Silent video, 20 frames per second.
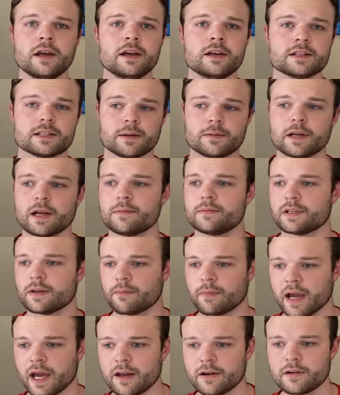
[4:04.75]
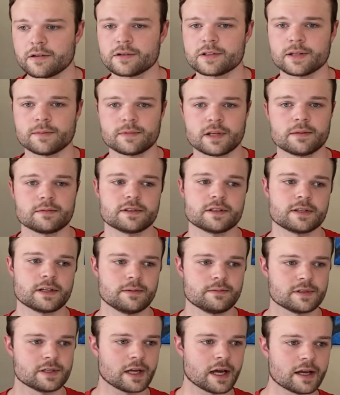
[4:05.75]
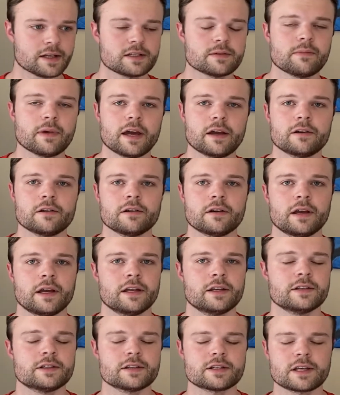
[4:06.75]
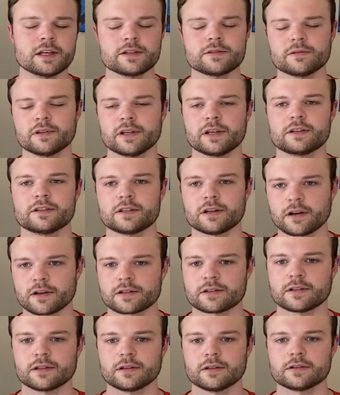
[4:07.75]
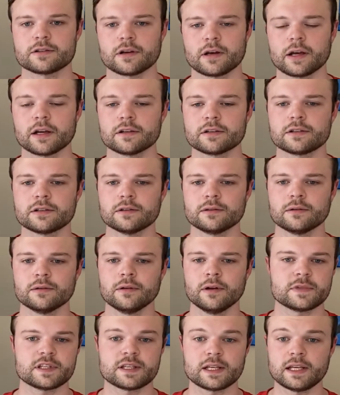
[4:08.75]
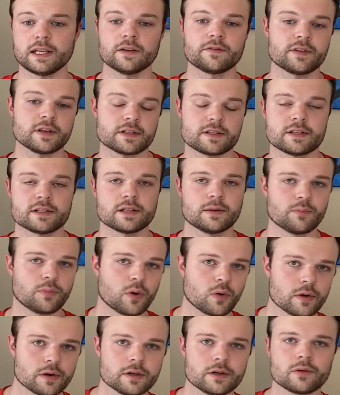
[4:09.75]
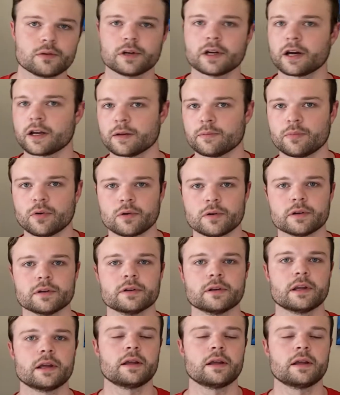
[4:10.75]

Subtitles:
Sometimes it matters, sometimes it seems not to matter, and it just gets really exhausting trying to see if this is important or not important.